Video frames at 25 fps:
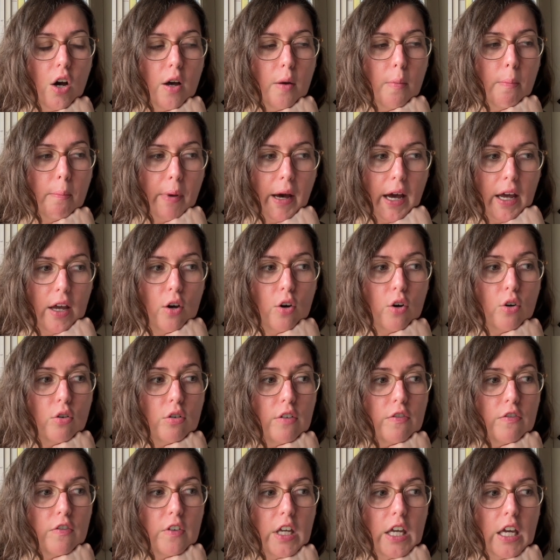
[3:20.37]

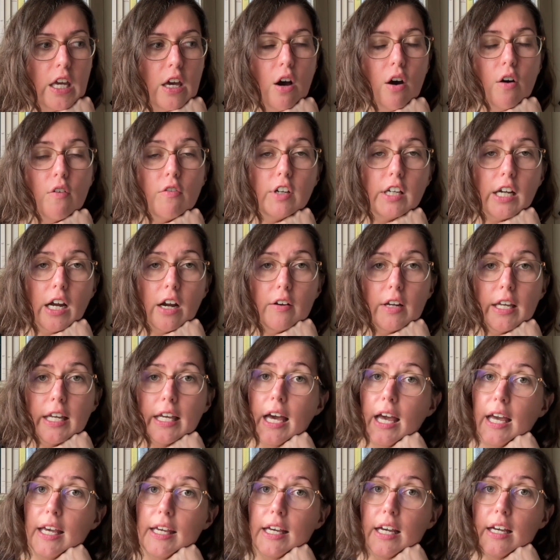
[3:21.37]
biography of Gary
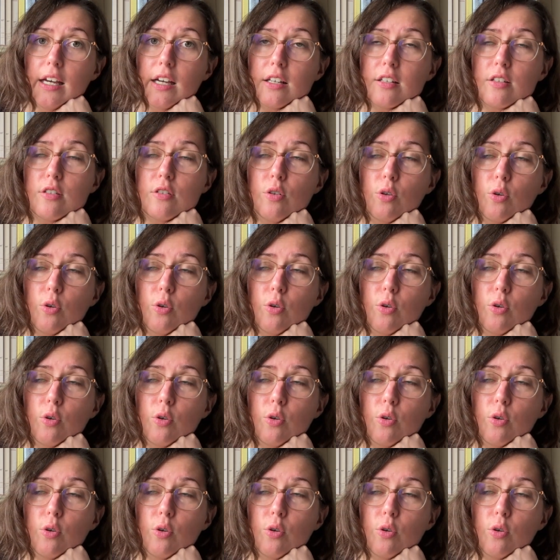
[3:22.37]
Gygax,